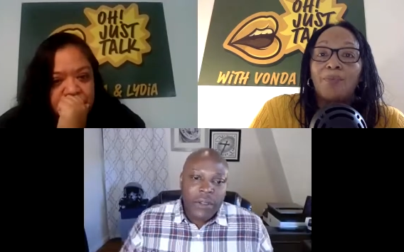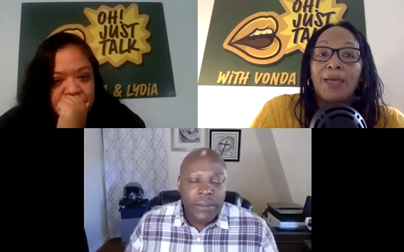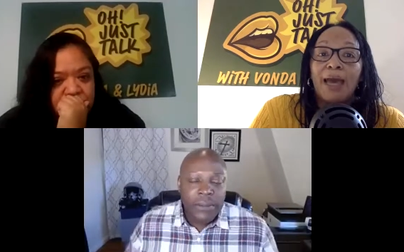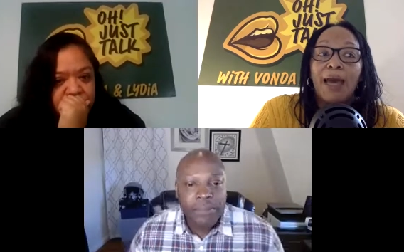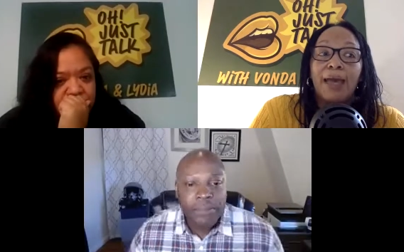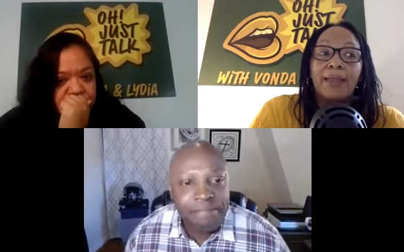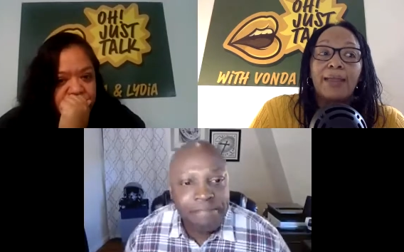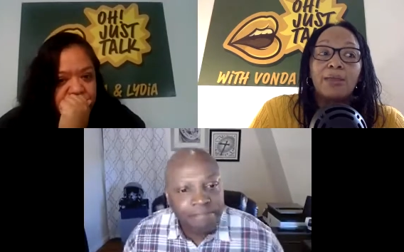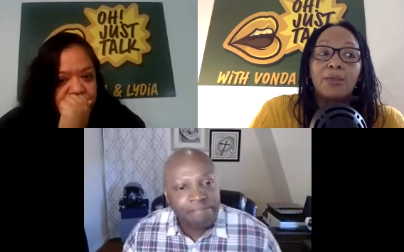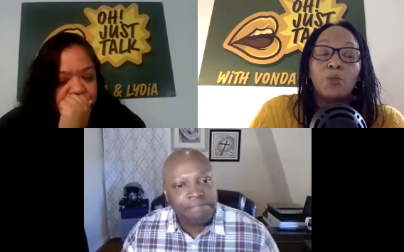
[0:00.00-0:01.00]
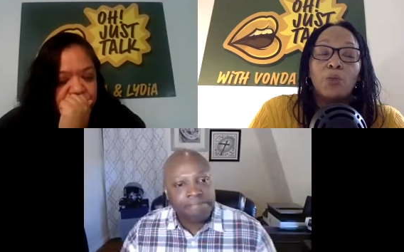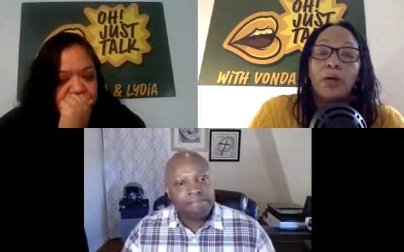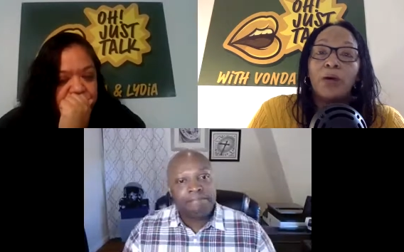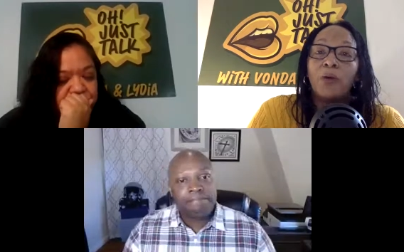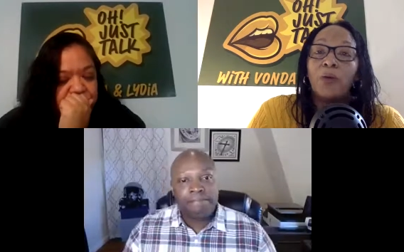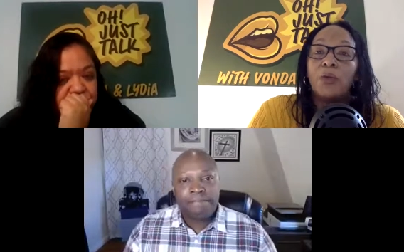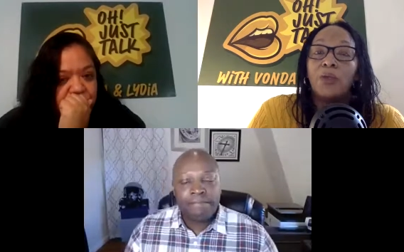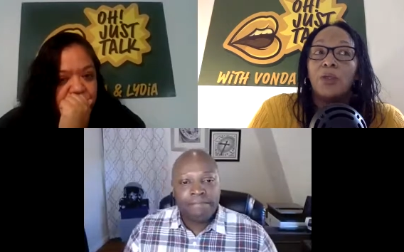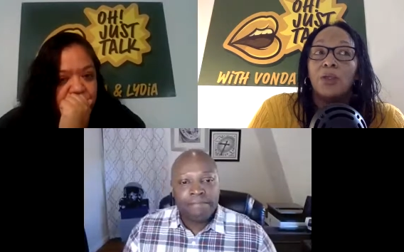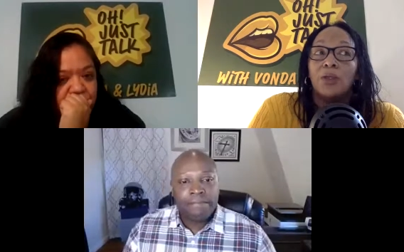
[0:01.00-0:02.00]
Speaker 1: behind Will.
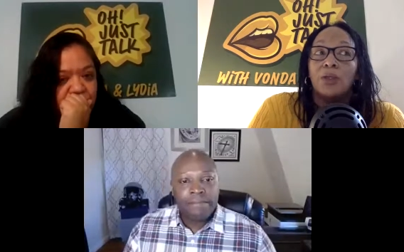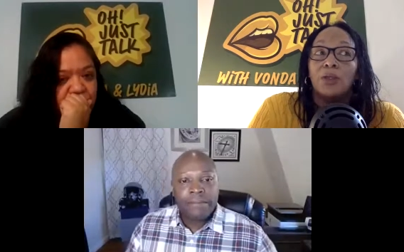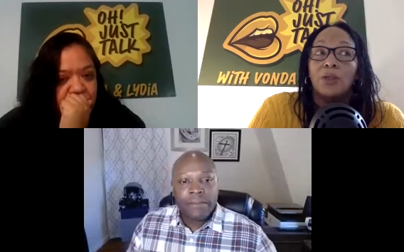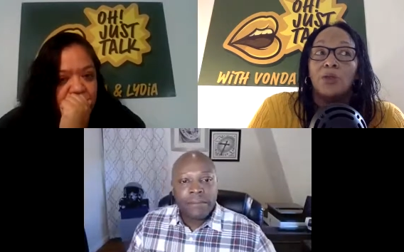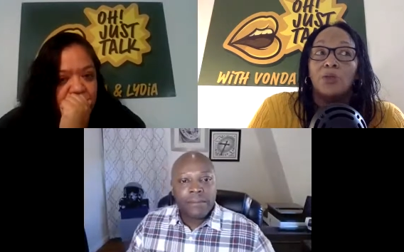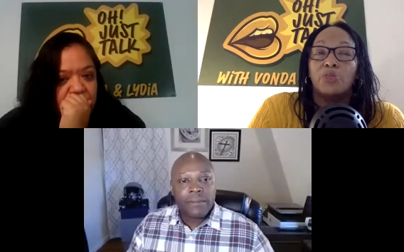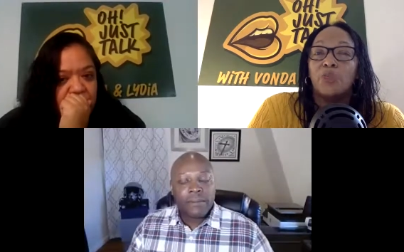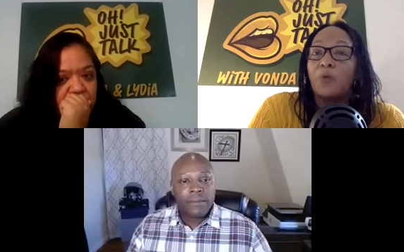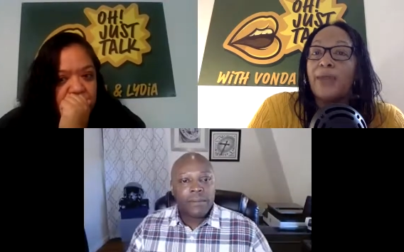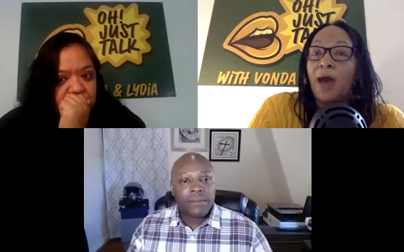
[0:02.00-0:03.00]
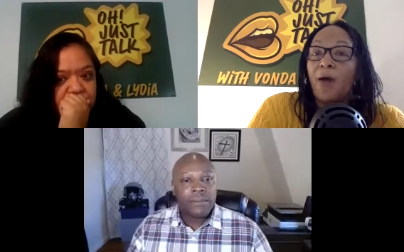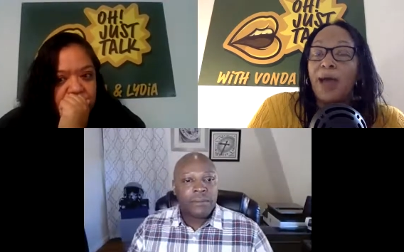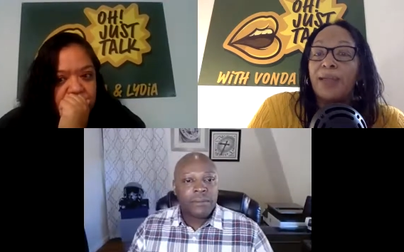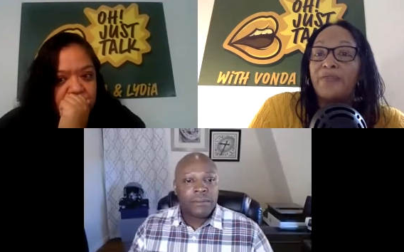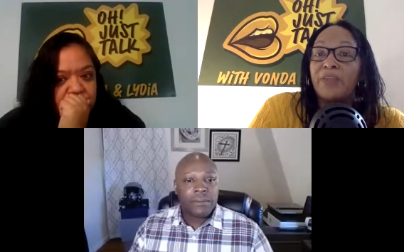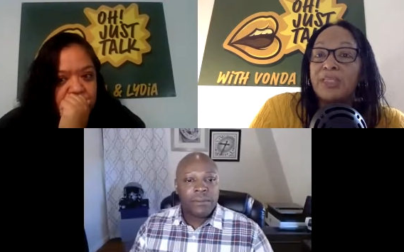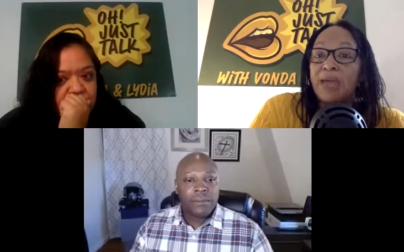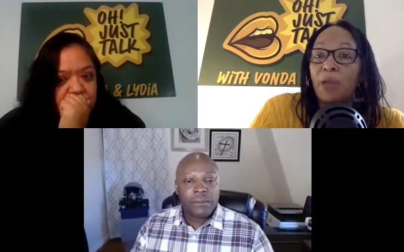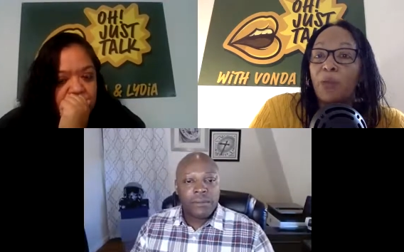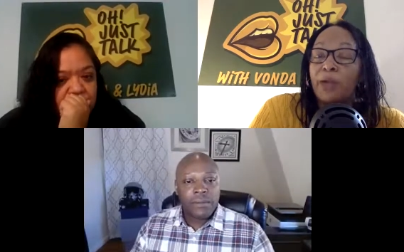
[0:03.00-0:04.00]
So now I live in
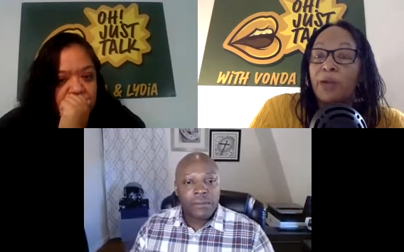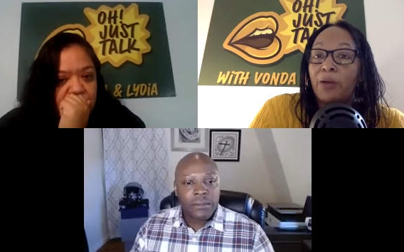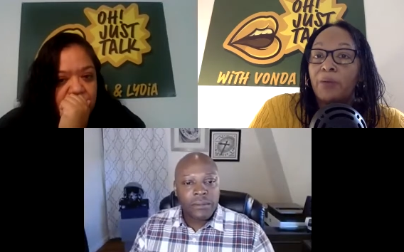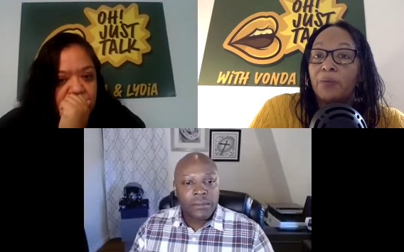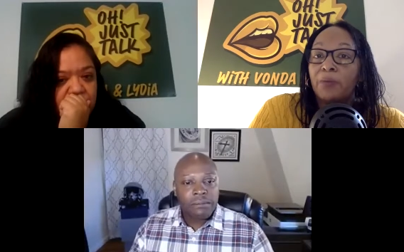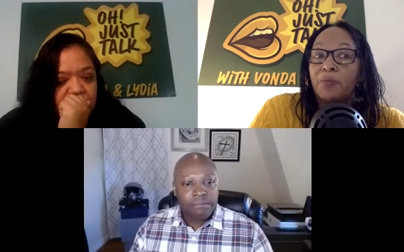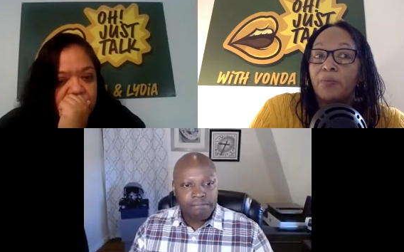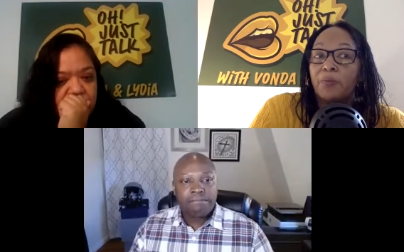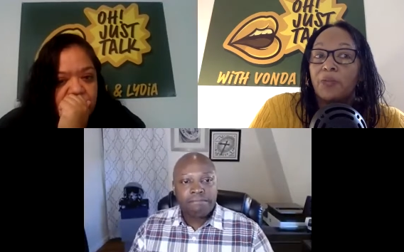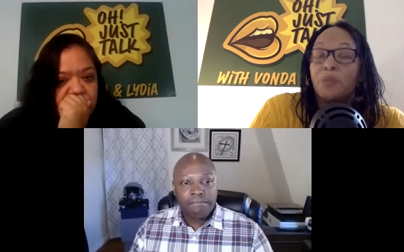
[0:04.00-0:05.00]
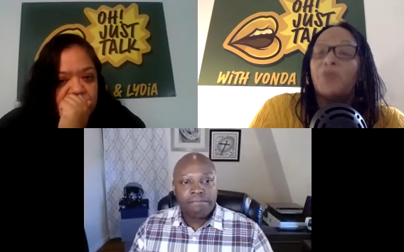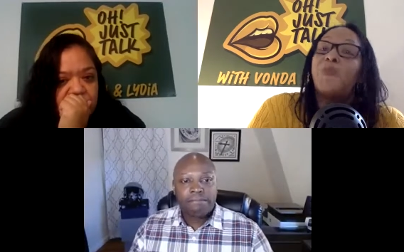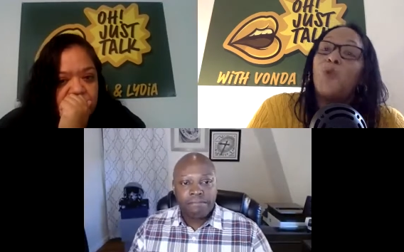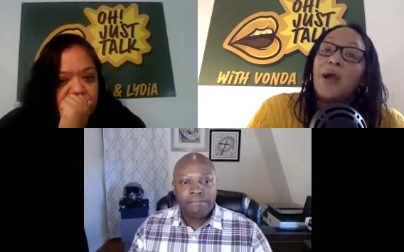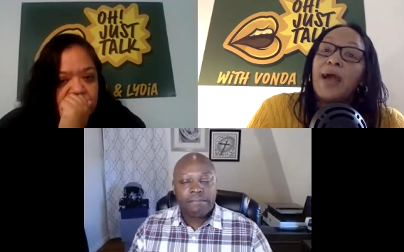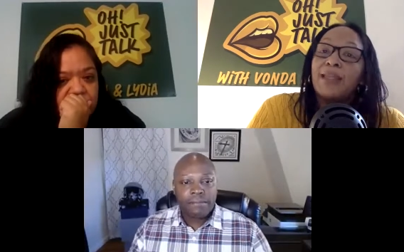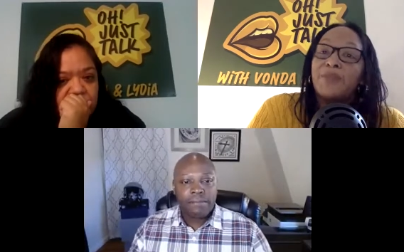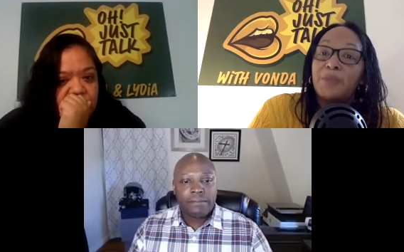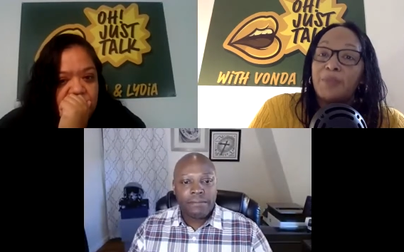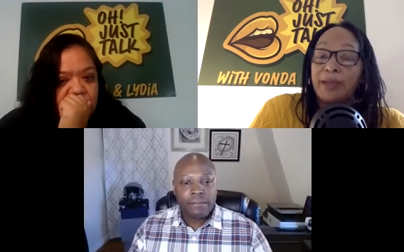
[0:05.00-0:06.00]
Delaware. Before I
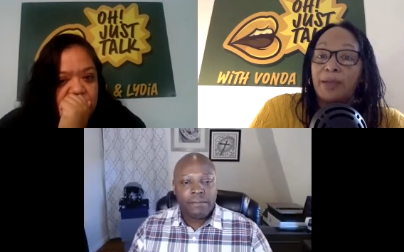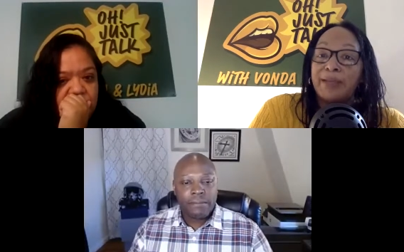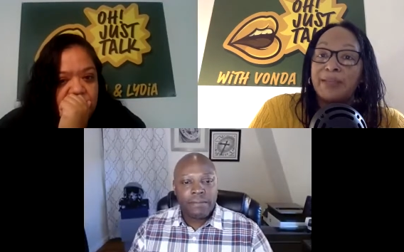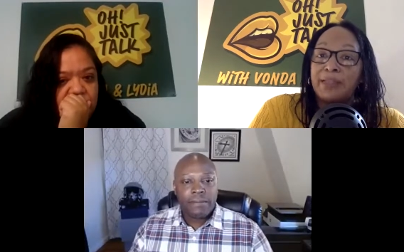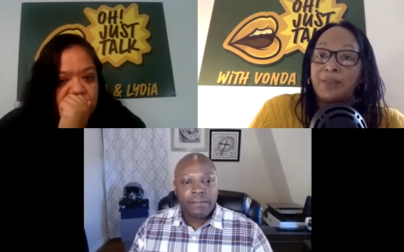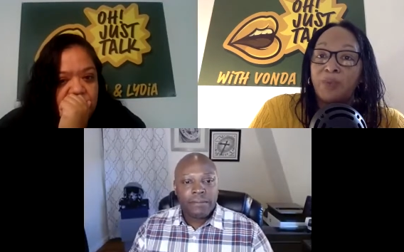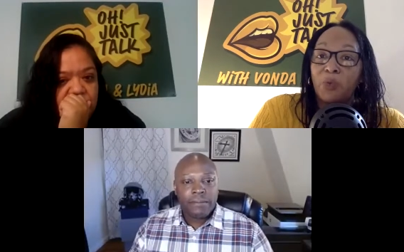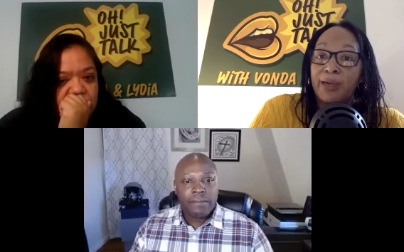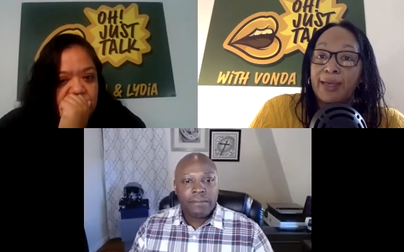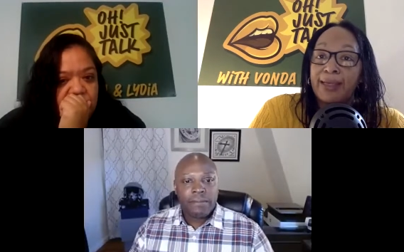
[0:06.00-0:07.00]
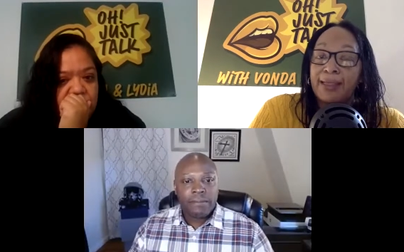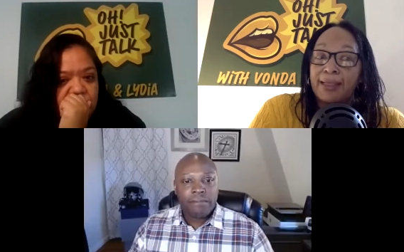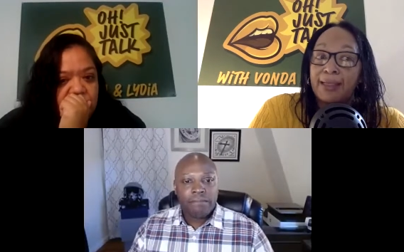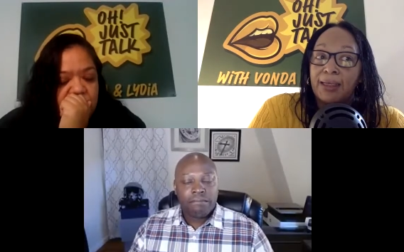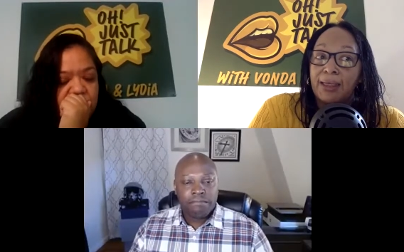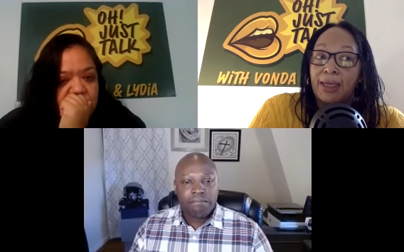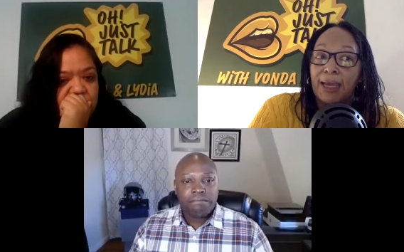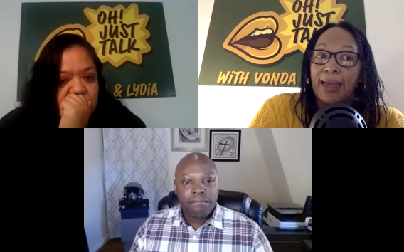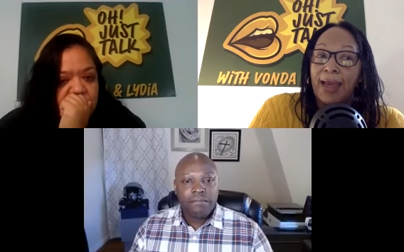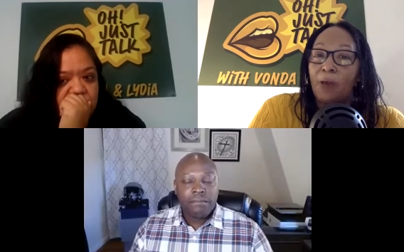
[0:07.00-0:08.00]
lived in Panama City, Florida. Mm-hmm.
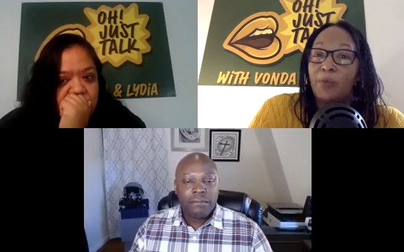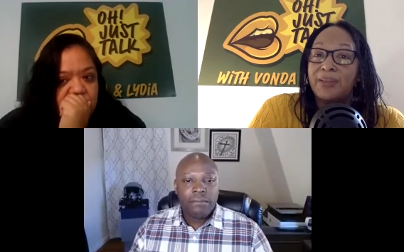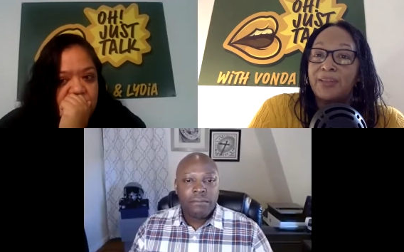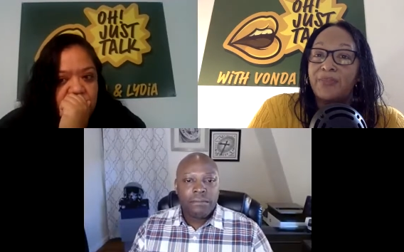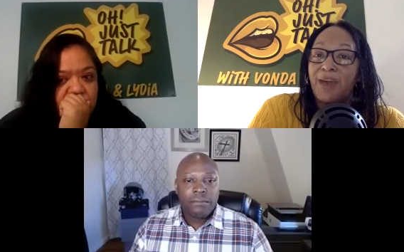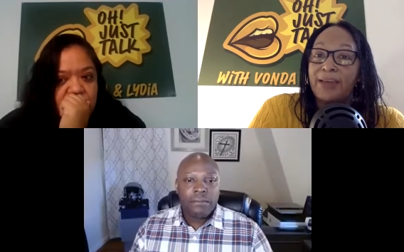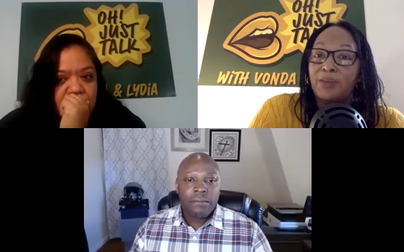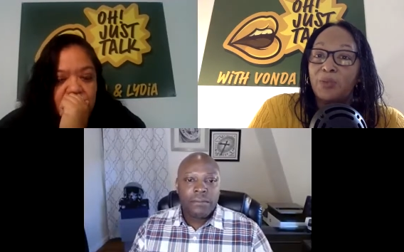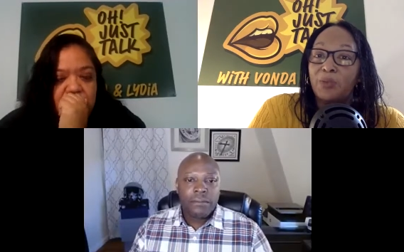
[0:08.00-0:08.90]
And I was the vice